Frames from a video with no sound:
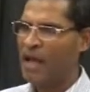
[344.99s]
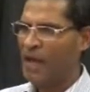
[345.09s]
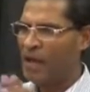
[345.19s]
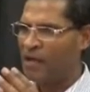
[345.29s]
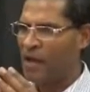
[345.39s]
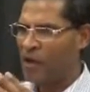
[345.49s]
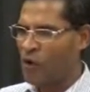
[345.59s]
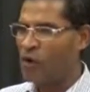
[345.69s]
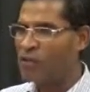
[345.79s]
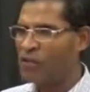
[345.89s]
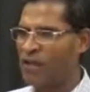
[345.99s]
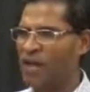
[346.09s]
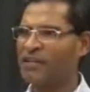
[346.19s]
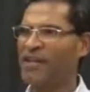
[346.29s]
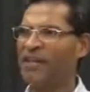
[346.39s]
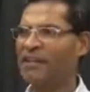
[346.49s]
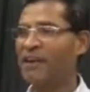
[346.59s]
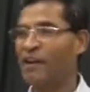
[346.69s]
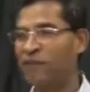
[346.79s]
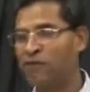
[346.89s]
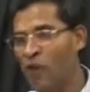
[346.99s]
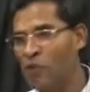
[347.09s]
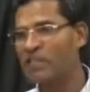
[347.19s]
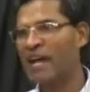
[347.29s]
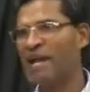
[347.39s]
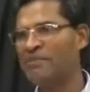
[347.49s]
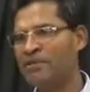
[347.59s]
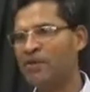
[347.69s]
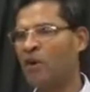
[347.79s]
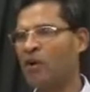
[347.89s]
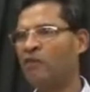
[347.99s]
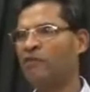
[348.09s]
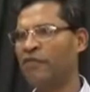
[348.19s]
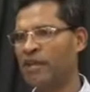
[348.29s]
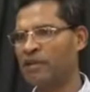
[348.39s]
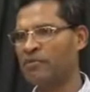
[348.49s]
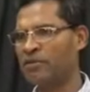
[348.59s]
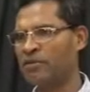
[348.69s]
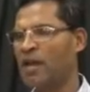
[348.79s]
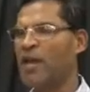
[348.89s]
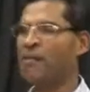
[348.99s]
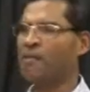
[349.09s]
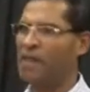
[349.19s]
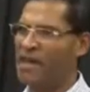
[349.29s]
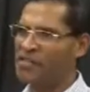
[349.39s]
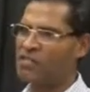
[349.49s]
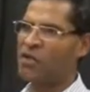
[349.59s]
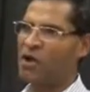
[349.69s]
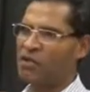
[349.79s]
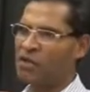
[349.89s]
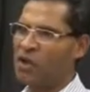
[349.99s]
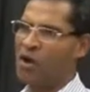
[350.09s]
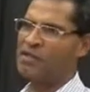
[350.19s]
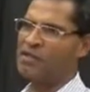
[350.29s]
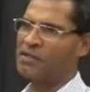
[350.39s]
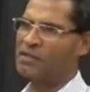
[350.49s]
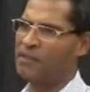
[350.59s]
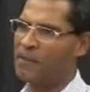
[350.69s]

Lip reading: And according to that, there are 4 types of variables based on the content.